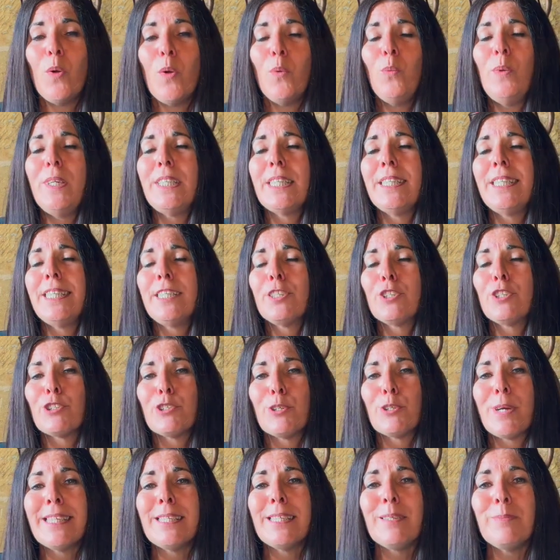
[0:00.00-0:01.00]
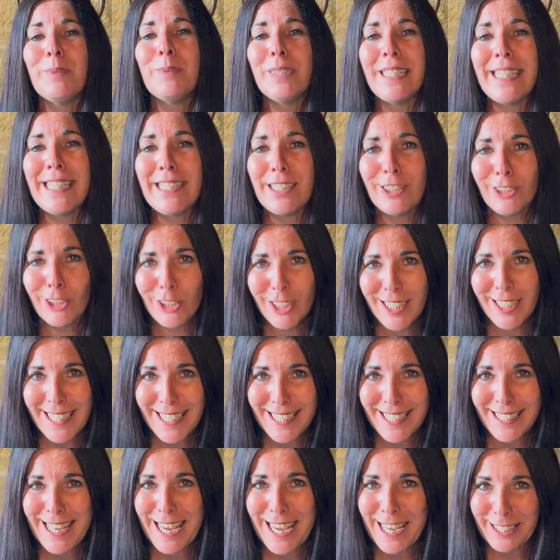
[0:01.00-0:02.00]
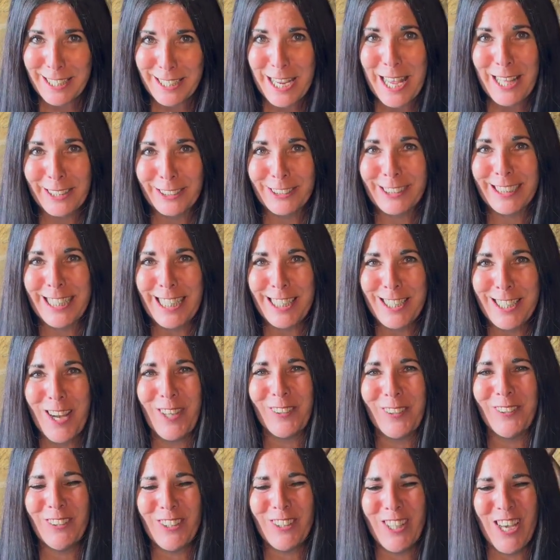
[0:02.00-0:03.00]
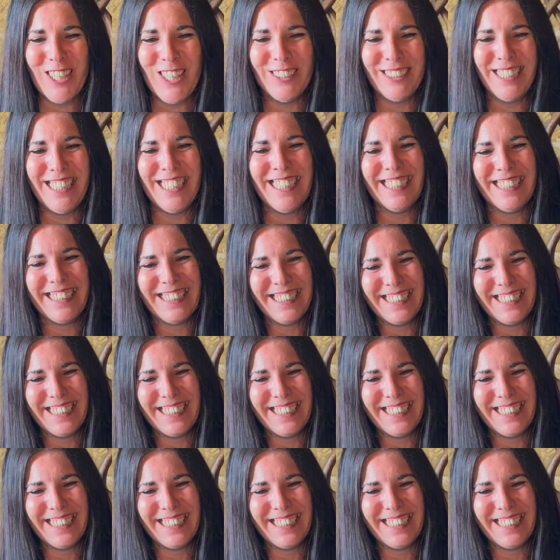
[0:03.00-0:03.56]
with an incredibly clean and healthy colon.